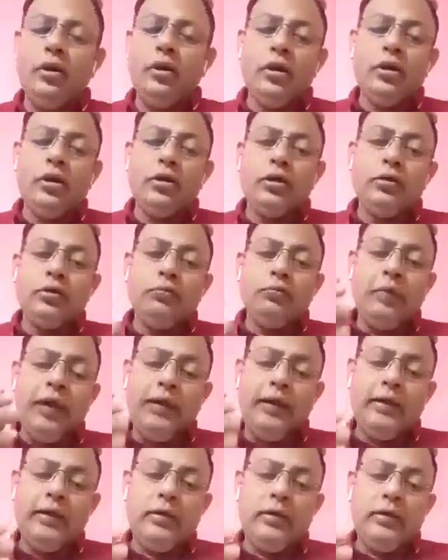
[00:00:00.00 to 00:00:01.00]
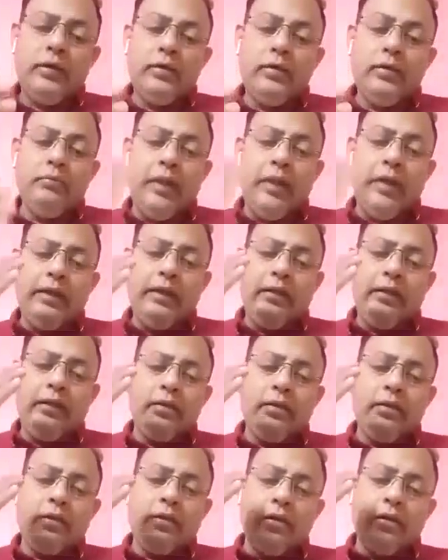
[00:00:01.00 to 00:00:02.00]
So main
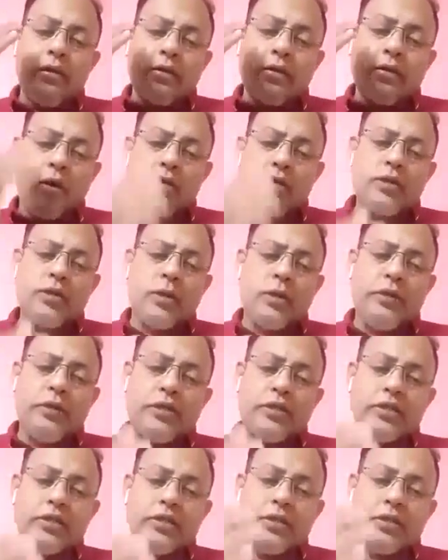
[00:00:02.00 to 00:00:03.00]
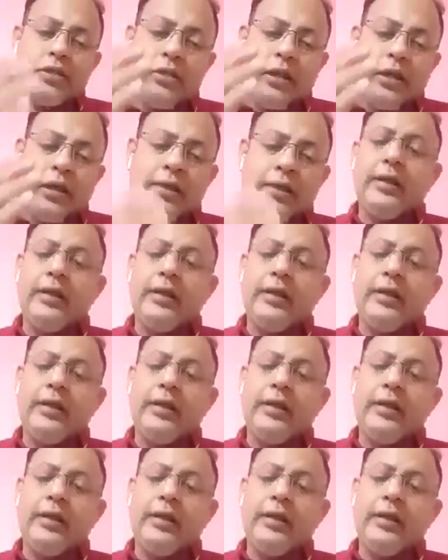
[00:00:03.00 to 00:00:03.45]
cause of this